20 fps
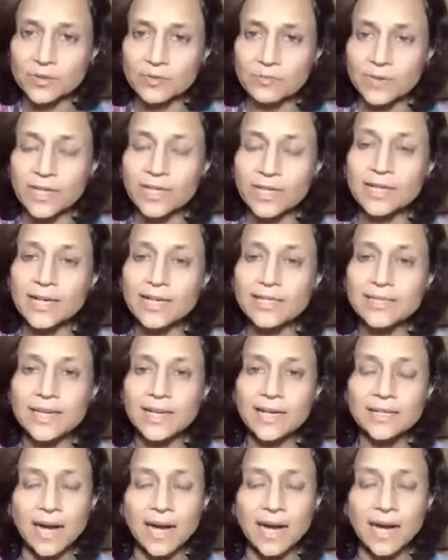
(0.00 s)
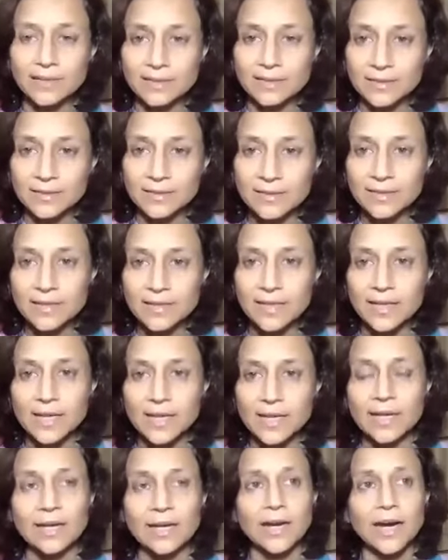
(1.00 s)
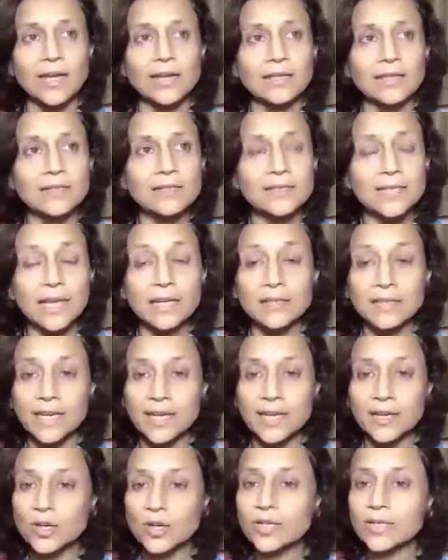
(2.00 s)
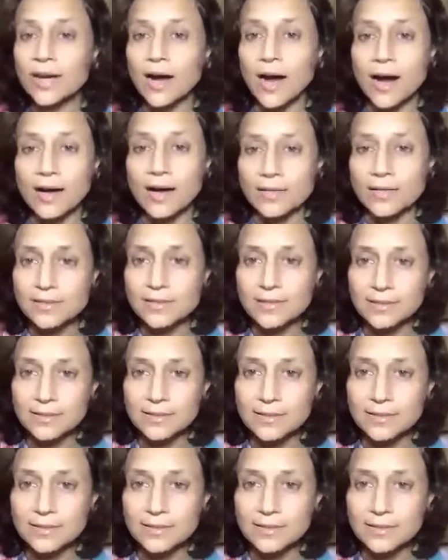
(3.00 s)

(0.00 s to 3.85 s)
Varnas are colors, and they are not caste,